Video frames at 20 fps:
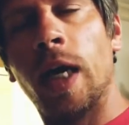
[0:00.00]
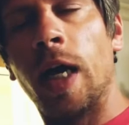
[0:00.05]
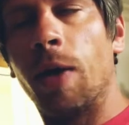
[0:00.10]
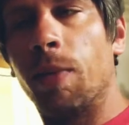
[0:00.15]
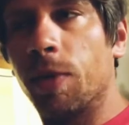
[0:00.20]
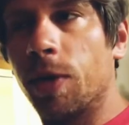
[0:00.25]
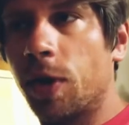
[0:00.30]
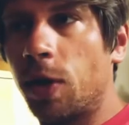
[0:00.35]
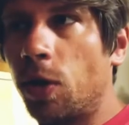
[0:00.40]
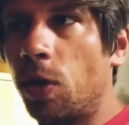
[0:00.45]

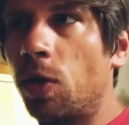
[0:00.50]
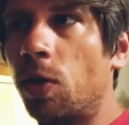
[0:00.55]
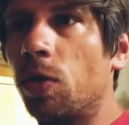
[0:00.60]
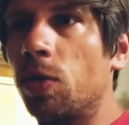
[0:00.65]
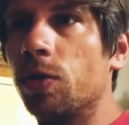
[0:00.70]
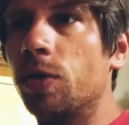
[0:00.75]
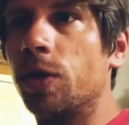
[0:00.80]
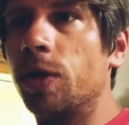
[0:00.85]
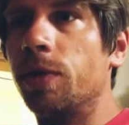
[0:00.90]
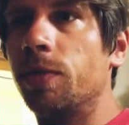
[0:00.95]
And with the
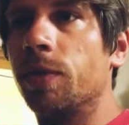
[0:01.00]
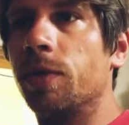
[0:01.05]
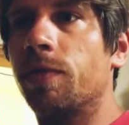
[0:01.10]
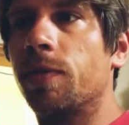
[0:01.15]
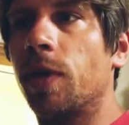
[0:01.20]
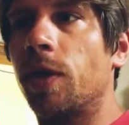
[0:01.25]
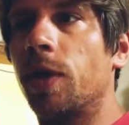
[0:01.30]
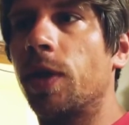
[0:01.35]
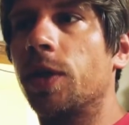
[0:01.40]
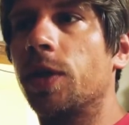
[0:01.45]
girl, she was
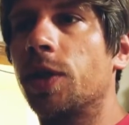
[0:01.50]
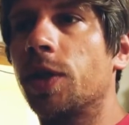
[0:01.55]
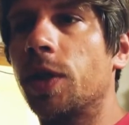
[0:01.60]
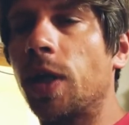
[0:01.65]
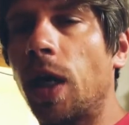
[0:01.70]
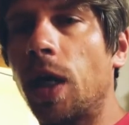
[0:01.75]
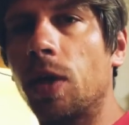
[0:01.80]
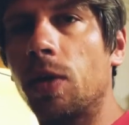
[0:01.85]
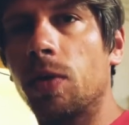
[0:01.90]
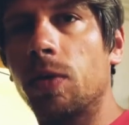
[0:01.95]
very
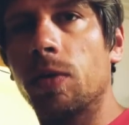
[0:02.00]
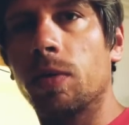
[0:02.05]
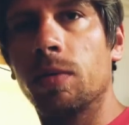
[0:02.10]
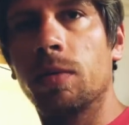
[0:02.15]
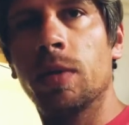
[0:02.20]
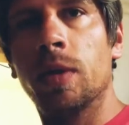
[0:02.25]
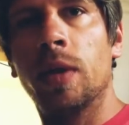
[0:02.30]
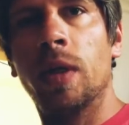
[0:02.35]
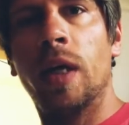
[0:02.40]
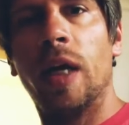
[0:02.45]
subtle,
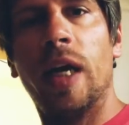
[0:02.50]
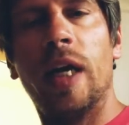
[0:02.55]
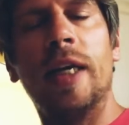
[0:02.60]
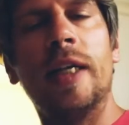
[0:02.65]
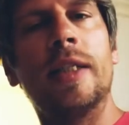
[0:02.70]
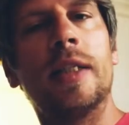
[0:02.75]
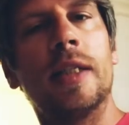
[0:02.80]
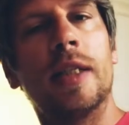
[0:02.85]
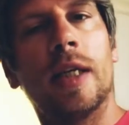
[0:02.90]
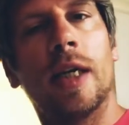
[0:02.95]

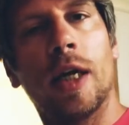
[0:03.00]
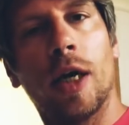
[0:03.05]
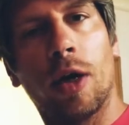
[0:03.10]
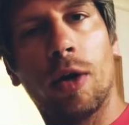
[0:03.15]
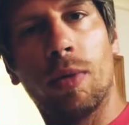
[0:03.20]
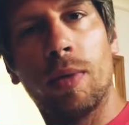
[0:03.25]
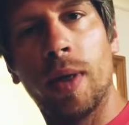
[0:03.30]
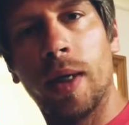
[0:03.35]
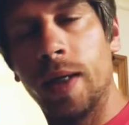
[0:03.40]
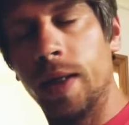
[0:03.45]

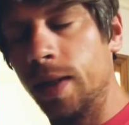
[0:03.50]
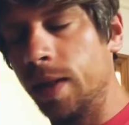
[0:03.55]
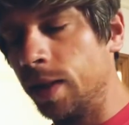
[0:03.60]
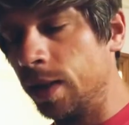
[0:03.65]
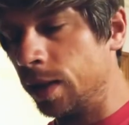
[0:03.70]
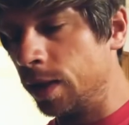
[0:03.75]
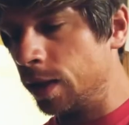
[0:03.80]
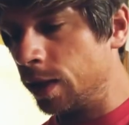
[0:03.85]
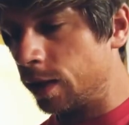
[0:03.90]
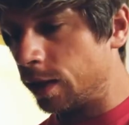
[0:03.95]
easygoing.
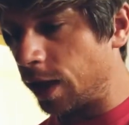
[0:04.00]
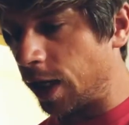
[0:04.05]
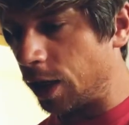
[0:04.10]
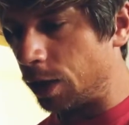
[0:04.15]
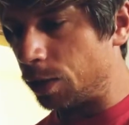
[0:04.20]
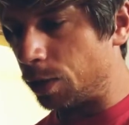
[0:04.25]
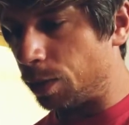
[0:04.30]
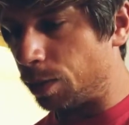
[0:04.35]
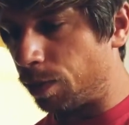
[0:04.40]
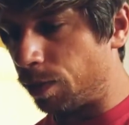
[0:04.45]

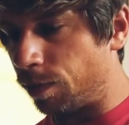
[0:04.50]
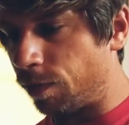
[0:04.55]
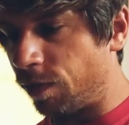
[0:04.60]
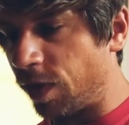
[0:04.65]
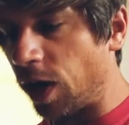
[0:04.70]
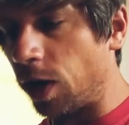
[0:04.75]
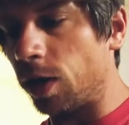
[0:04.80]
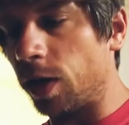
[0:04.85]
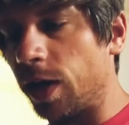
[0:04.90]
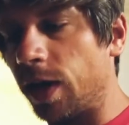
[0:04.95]
Things were
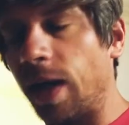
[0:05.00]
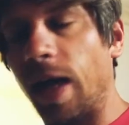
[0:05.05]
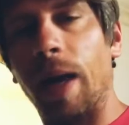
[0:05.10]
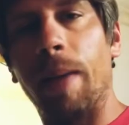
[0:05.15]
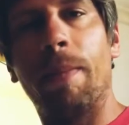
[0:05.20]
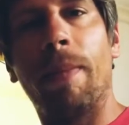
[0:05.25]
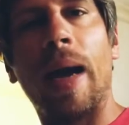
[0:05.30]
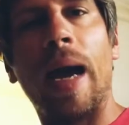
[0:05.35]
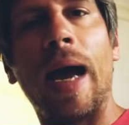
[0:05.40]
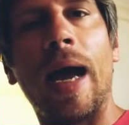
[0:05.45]
fairly
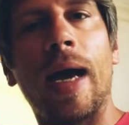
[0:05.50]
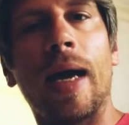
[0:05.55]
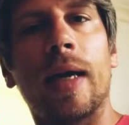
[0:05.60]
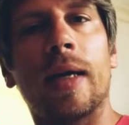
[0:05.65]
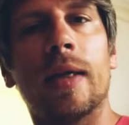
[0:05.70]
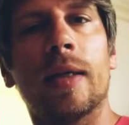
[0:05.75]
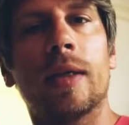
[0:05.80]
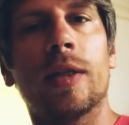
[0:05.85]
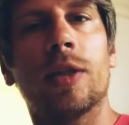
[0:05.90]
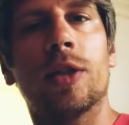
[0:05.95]
laid back.
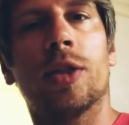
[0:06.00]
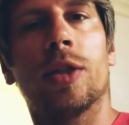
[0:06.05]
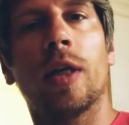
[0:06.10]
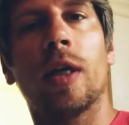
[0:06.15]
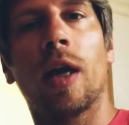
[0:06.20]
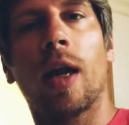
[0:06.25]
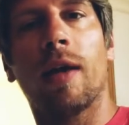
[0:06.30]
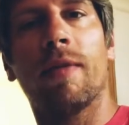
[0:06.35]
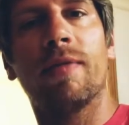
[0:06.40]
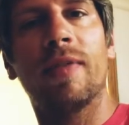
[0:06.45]
She
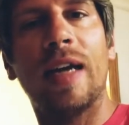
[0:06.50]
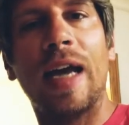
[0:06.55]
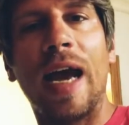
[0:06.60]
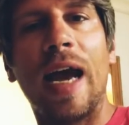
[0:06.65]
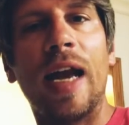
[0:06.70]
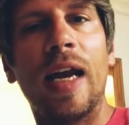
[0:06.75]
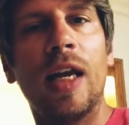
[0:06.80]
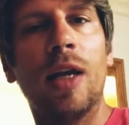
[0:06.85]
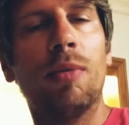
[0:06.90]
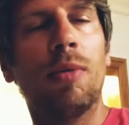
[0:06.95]
loved
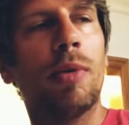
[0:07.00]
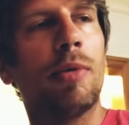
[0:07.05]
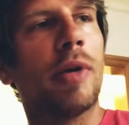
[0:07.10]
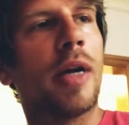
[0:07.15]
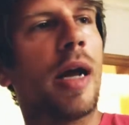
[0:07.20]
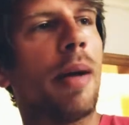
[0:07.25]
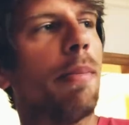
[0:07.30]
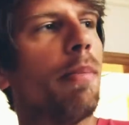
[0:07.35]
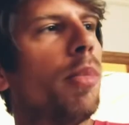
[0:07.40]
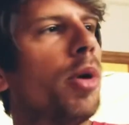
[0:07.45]
daddy. We would
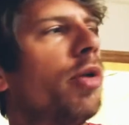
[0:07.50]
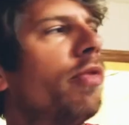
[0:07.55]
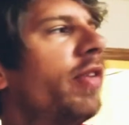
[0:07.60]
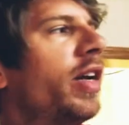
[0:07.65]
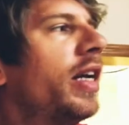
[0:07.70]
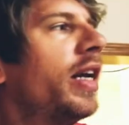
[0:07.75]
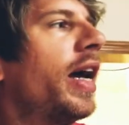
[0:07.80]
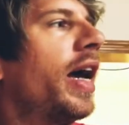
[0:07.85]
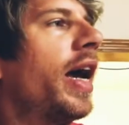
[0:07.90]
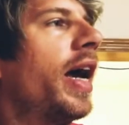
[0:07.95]
have
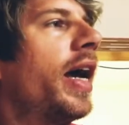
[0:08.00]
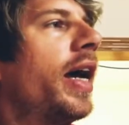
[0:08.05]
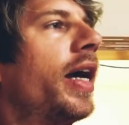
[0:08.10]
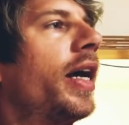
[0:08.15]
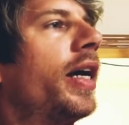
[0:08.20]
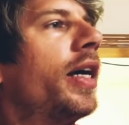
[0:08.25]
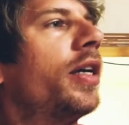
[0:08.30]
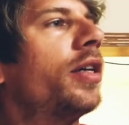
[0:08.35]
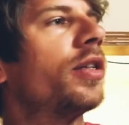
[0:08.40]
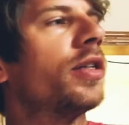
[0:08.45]
movie
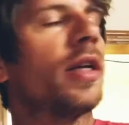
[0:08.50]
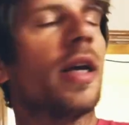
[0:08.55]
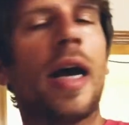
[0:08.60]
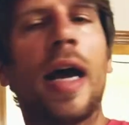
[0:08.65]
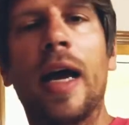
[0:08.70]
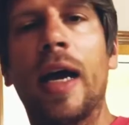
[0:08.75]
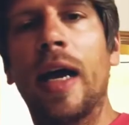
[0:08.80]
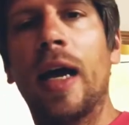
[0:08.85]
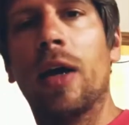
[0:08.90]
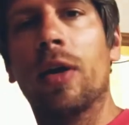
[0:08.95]
days and
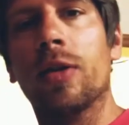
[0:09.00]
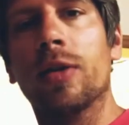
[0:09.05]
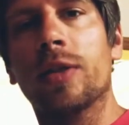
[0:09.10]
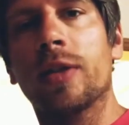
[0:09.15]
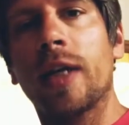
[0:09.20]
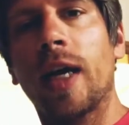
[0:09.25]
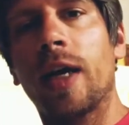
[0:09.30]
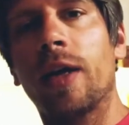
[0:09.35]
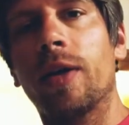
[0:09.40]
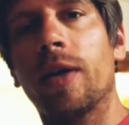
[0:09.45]
hang out on
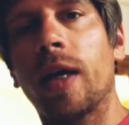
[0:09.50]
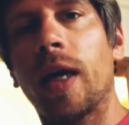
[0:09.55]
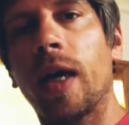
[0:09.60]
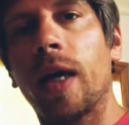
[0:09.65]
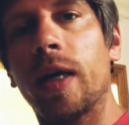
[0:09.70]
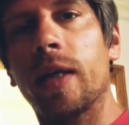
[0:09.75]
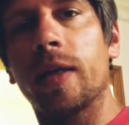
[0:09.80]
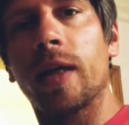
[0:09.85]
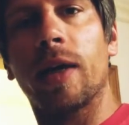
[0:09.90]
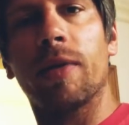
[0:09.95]

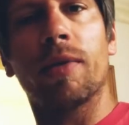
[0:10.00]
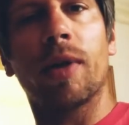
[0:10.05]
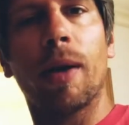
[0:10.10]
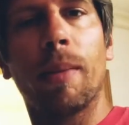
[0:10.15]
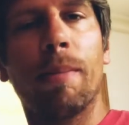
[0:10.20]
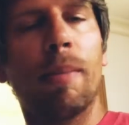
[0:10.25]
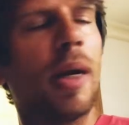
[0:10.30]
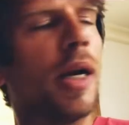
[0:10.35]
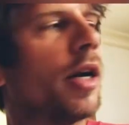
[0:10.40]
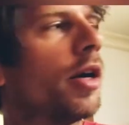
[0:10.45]
Saturdays, and I would
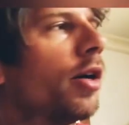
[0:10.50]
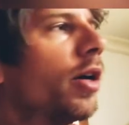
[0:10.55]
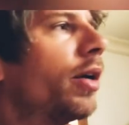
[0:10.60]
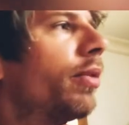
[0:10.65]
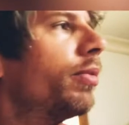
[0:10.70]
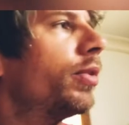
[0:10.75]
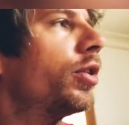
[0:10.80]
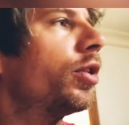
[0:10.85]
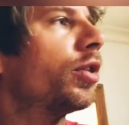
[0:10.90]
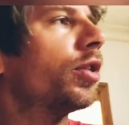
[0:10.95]
have beer, and
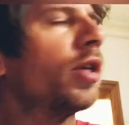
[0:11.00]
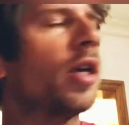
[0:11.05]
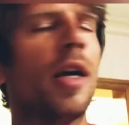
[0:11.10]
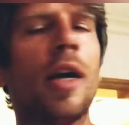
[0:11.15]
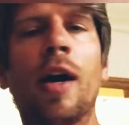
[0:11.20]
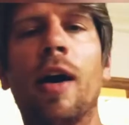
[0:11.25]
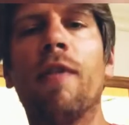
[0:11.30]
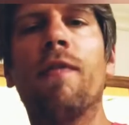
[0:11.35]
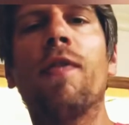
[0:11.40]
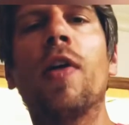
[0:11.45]
it was just
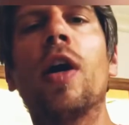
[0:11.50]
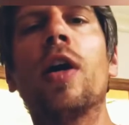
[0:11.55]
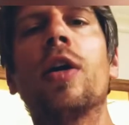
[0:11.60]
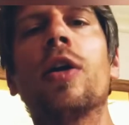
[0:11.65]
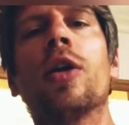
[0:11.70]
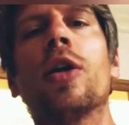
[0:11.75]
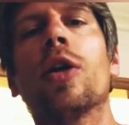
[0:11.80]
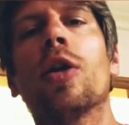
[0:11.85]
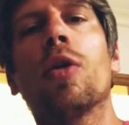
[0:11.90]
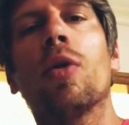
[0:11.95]
a
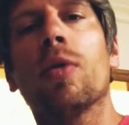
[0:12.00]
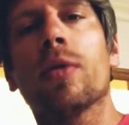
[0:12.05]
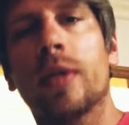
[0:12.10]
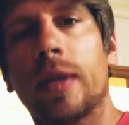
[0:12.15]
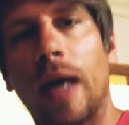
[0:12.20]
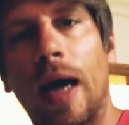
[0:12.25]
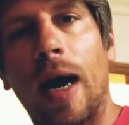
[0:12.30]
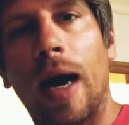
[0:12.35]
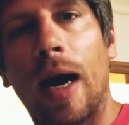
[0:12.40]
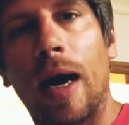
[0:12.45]
fun, good old
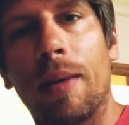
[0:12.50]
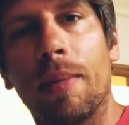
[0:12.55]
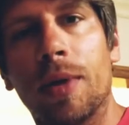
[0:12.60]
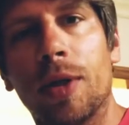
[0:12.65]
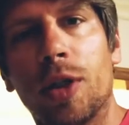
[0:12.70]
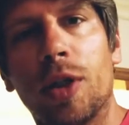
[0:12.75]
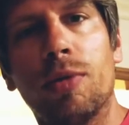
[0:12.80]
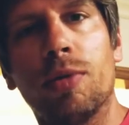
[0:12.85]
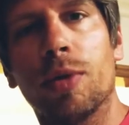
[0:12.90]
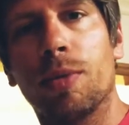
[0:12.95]
time.
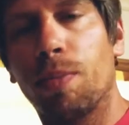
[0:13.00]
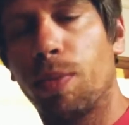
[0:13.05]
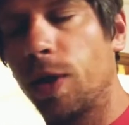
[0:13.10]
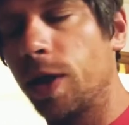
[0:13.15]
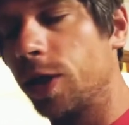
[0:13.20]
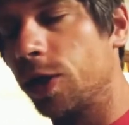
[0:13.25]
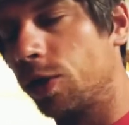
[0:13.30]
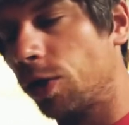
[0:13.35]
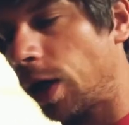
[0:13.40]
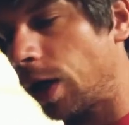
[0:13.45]
And she was
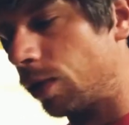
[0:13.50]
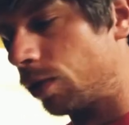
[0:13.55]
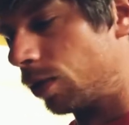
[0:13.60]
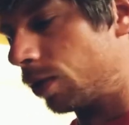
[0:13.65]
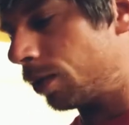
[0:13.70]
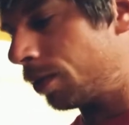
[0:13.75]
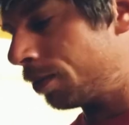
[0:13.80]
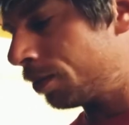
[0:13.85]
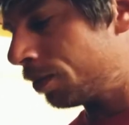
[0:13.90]
pretty tranquil.